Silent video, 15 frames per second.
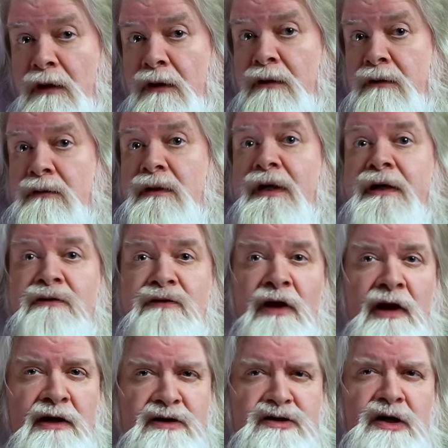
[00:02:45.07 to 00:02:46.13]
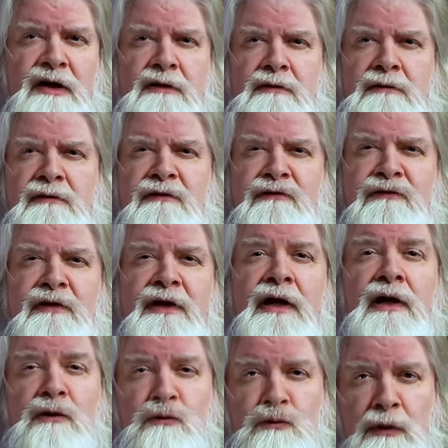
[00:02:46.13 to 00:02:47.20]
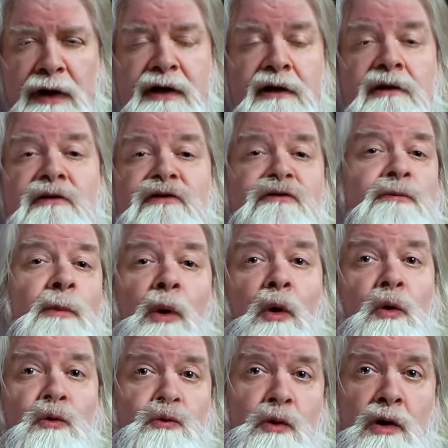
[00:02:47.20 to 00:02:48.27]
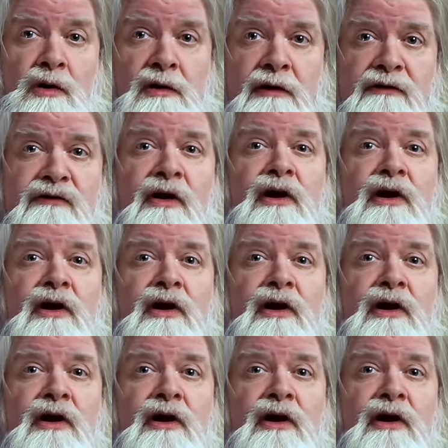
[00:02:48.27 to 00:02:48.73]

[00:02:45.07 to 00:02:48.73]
heartlands tirelessly, righting small wrongs,